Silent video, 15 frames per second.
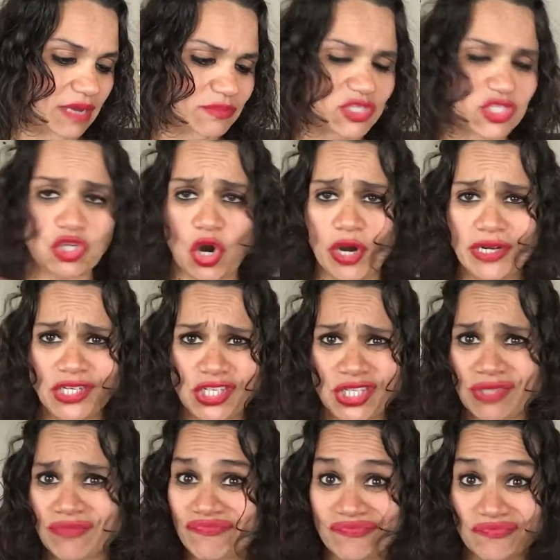
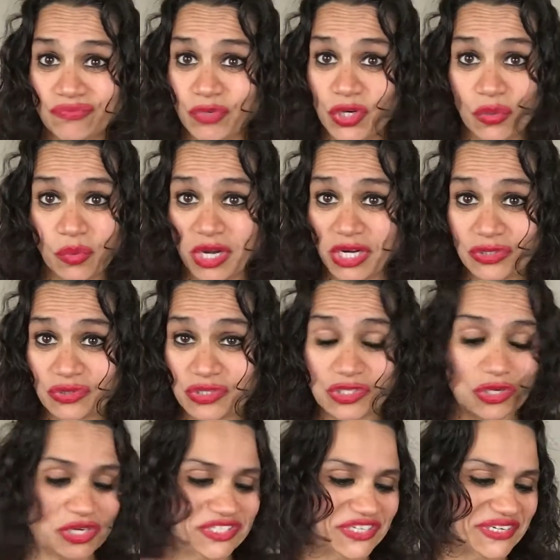Starch, we don't wanna do
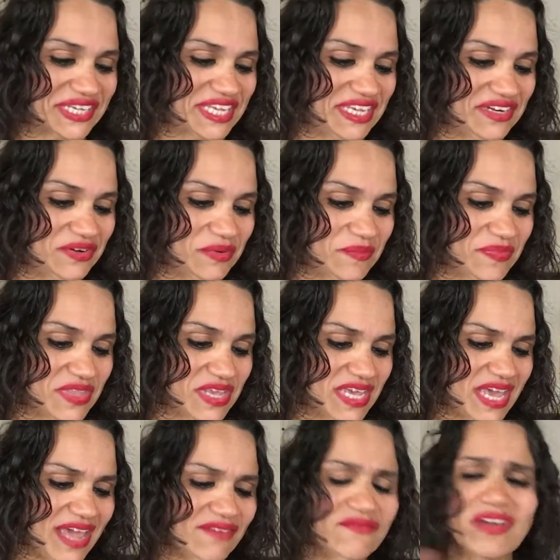starch on keto.
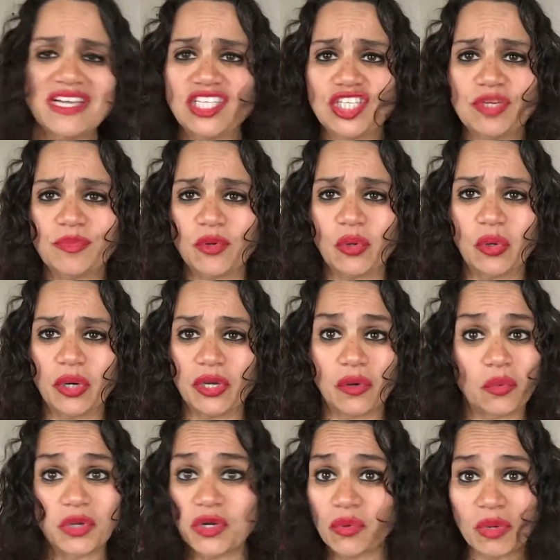And vegetable
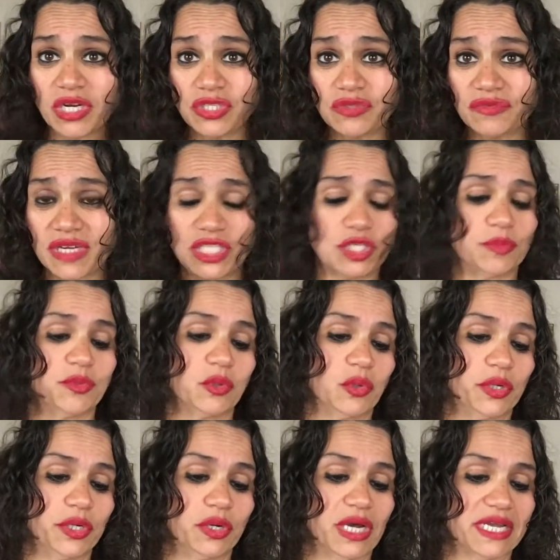oil, we don't wanna do vegetable
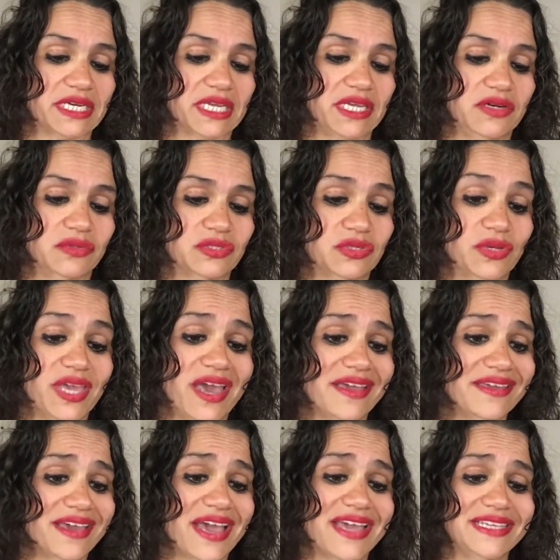oil on keto. So yeah,
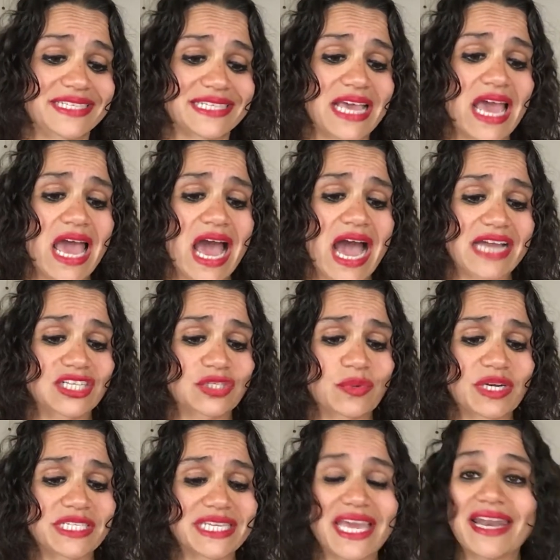you guys, I just
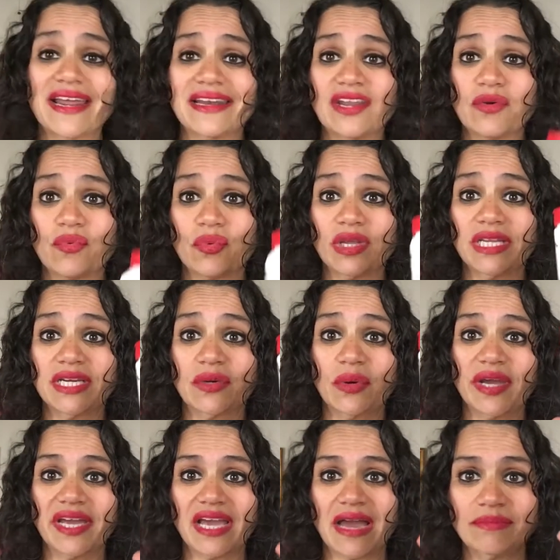wanted to get on here really
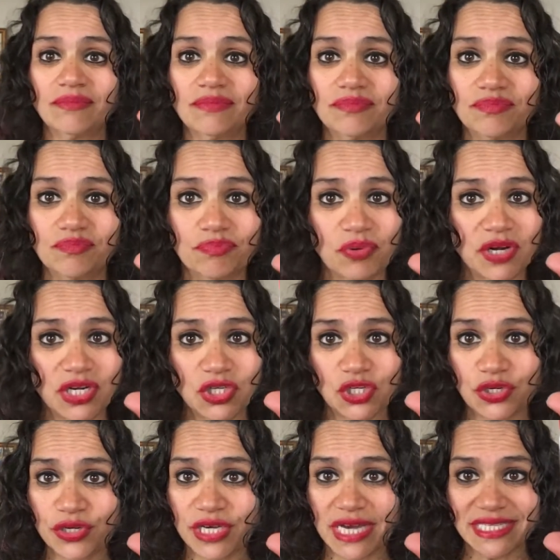quick. I'm pretty
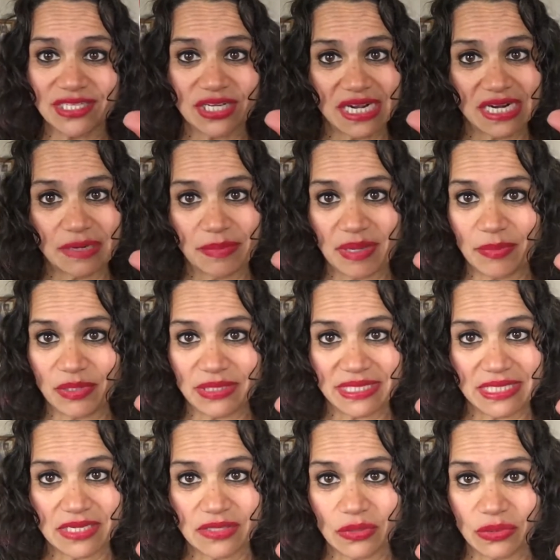sure you guys are not gonna be able to
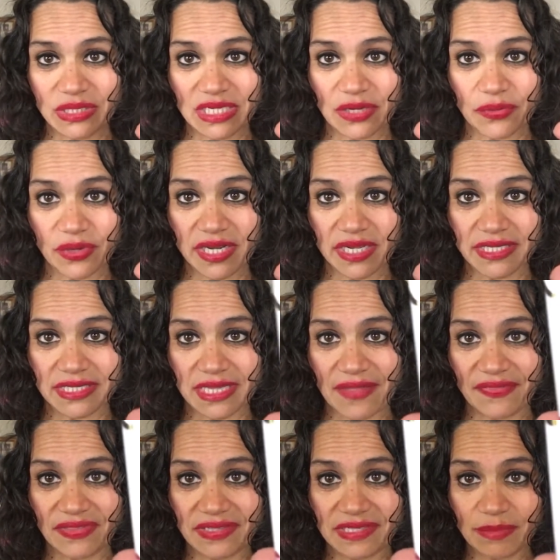see those ingredients
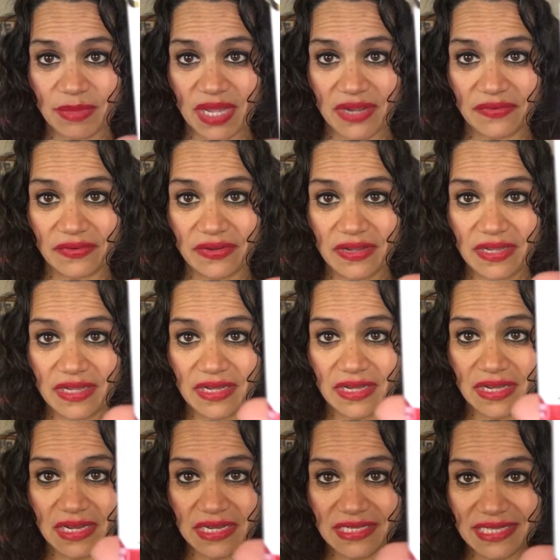on this bottle,
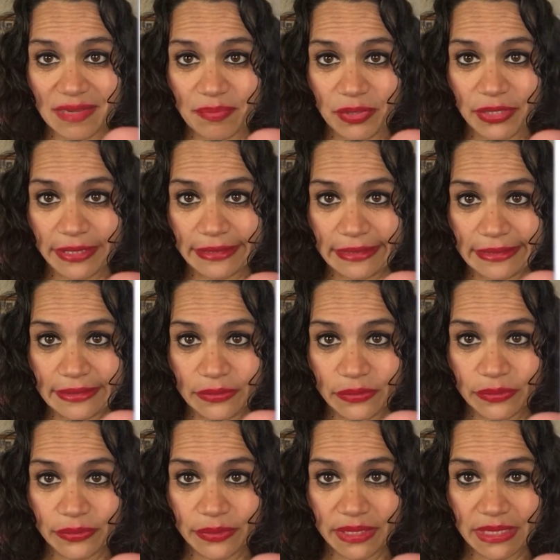unless I put it like
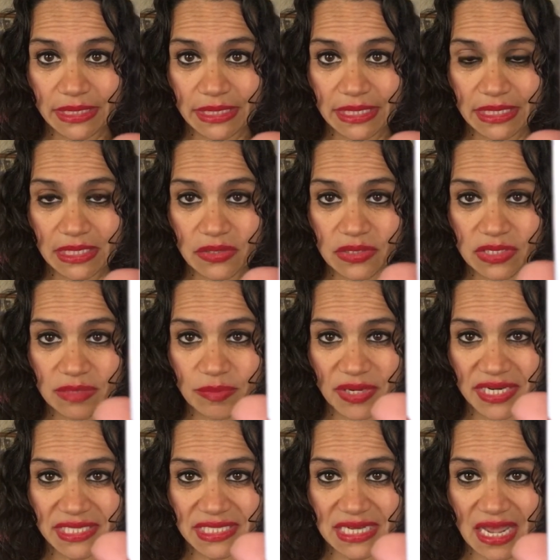really close,
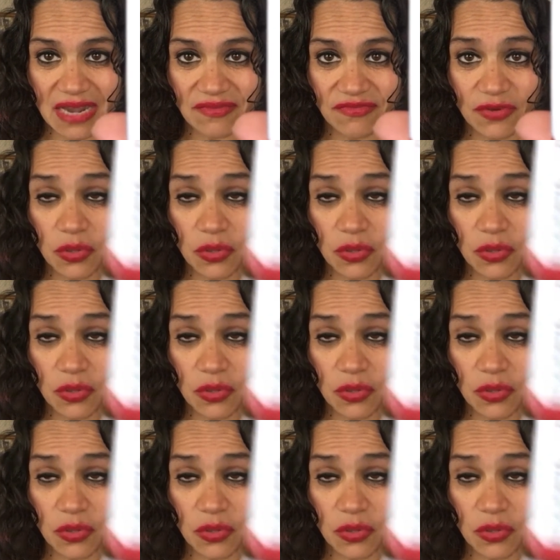but it's not